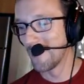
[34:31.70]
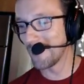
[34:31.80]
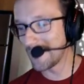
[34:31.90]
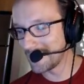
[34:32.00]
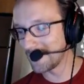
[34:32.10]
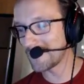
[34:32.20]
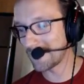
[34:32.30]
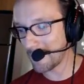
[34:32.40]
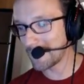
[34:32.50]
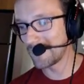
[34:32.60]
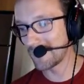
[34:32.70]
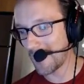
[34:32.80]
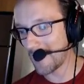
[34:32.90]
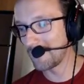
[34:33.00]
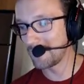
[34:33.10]
Well, I have to deal with crap tons of
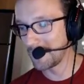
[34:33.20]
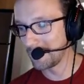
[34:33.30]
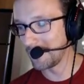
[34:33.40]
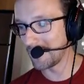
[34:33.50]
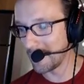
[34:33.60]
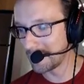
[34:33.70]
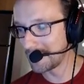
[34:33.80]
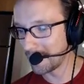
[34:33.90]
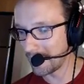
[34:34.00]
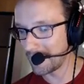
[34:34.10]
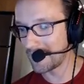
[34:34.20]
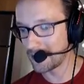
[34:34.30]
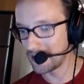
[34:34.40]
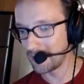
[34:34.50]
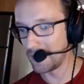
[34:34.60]
scaffold to be built up to it, or they
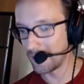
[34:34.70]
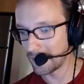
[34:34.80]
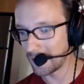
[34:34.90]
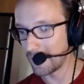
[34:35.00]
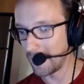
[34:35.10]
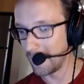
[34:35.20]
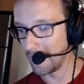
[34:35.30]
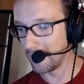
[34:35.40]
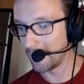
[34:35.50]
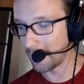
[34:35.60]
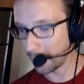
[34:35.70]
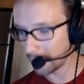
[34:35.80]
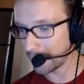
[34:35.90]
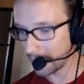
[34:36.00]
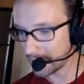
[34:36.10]
intelligently build the
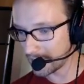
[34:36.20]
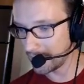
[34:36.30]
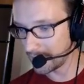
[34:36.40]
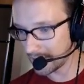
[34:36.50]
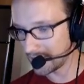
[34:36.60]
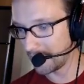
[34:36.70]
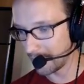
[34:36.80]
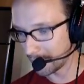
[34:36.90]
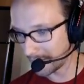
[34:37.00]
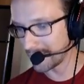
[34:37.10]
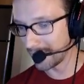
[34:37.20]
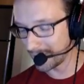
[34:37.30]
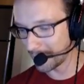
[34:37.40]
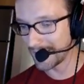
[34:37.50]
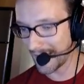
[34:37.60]
floor first and use that to build the rest of the
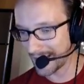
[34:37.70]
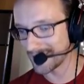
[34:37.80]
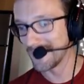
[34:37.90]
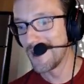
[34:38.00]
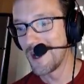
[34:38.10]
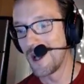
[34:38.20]
floating castle.